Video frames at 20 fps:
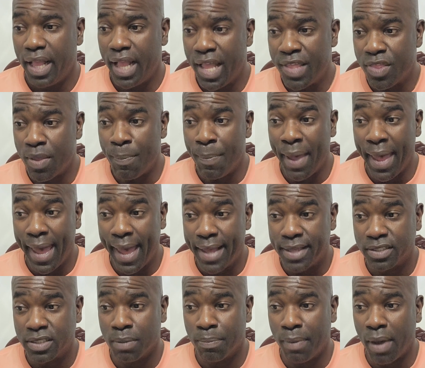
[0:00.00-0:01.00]
in the
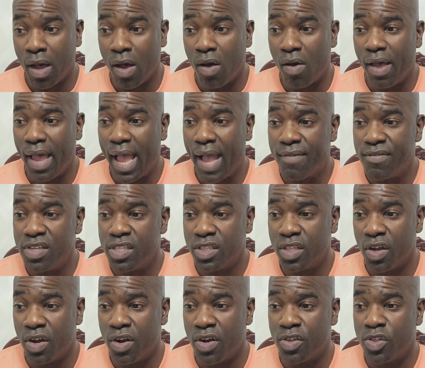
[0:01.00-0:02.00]
past about having
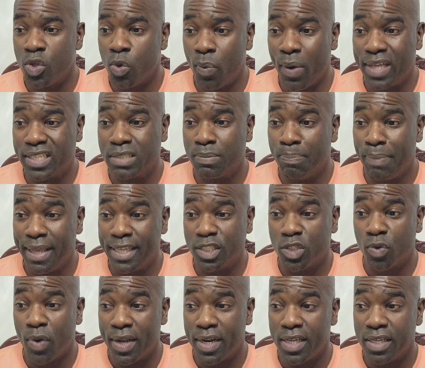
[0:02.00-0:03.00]
their
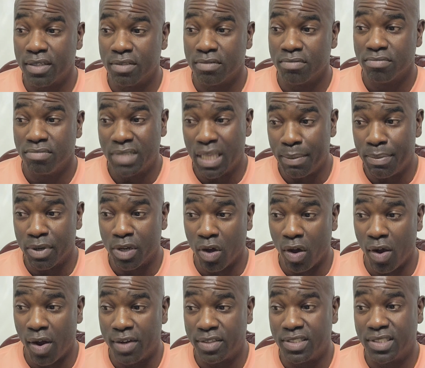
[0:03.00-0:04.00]
U.S.-based credit debit
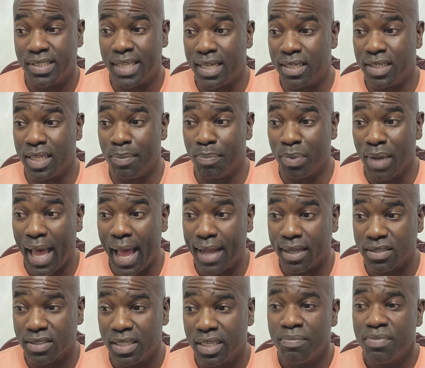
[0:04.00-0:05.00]
card suddenly
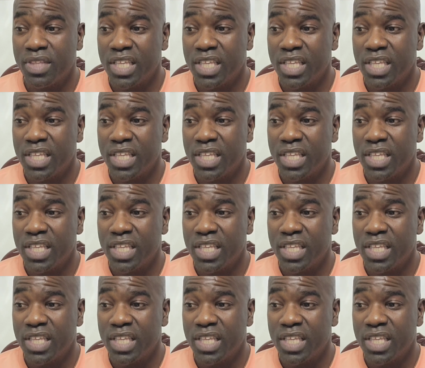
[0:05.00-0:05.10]
blocked,